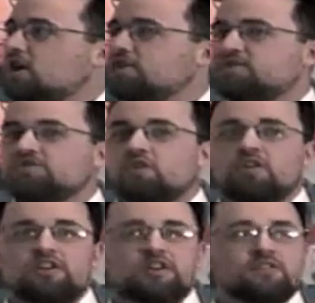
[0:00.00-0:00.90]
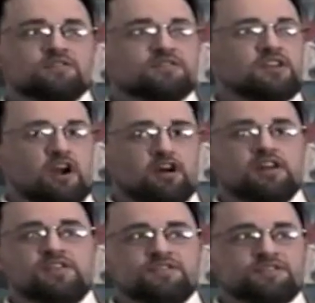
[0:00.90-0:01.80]
art historians and
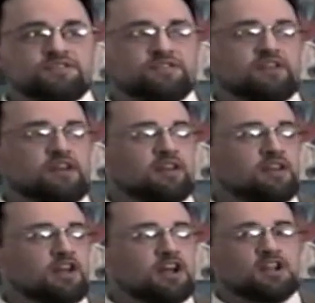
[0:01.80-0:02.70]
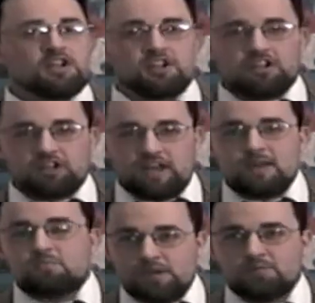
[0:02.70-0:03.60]
artists and
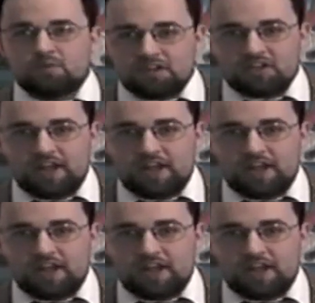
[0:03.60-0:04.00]
lay people